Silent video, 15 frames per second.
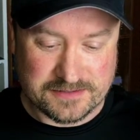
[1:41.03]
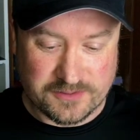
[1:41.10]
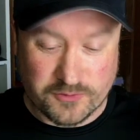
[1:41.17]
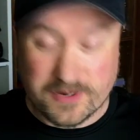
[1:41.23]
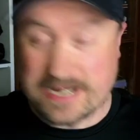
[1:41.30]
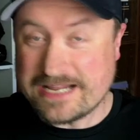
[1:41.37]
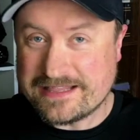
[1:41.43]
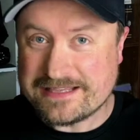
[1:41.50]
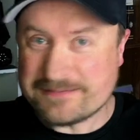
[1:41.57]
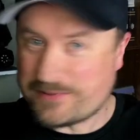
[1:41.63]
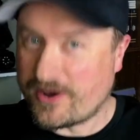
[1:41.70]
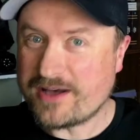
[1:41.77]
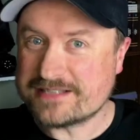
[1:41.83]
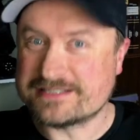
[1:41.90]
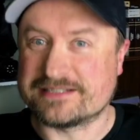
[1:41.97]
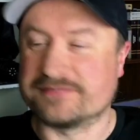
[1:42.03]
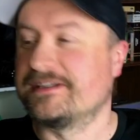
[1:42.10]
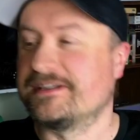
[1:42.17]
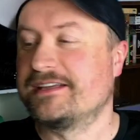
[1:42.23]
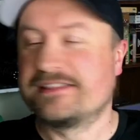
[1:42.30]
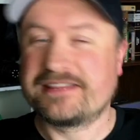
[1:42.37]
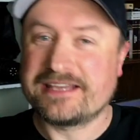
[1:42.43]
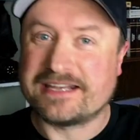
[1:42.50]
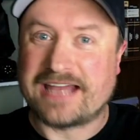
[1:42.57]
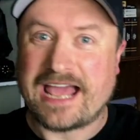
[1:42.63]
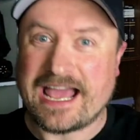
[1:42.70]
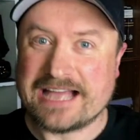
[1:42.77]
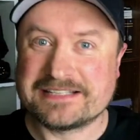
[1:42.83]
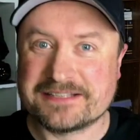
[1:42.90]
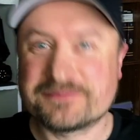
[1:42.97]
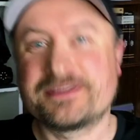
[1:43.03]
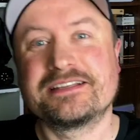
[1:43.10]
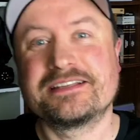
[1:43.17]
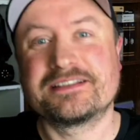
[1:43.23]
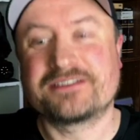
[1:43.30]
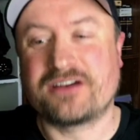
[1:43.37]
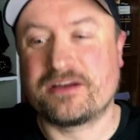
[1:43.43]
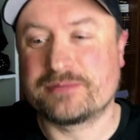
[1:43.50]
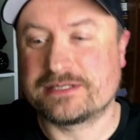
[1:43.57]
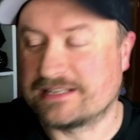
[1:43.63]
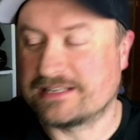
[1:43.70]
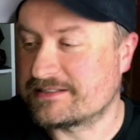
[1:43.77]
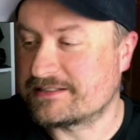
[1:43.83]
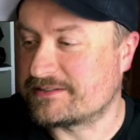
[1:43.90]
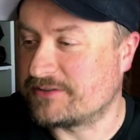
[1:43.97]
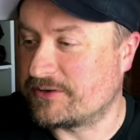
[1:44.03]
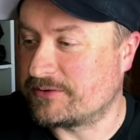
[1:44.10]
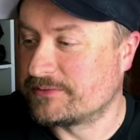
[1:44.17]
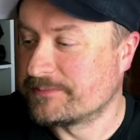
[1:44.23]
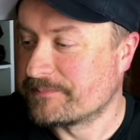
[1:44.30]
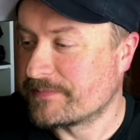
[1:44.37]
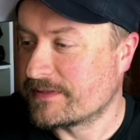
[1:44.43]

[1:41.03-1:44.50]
anything positive, then add something in the comment, let us know.